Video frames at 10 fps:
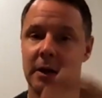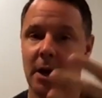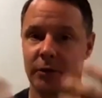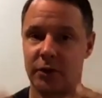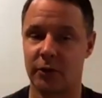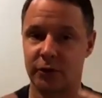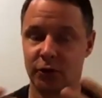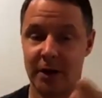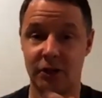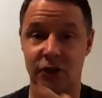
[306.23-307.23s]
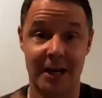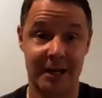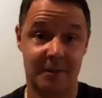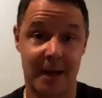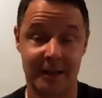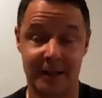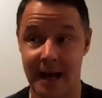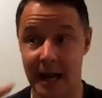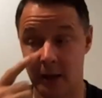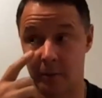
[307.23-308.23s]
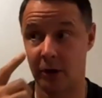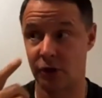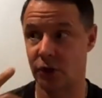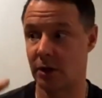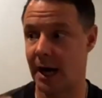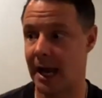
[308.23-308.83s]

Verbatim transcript: and I was also trained in Chinese medicine and acupuncture.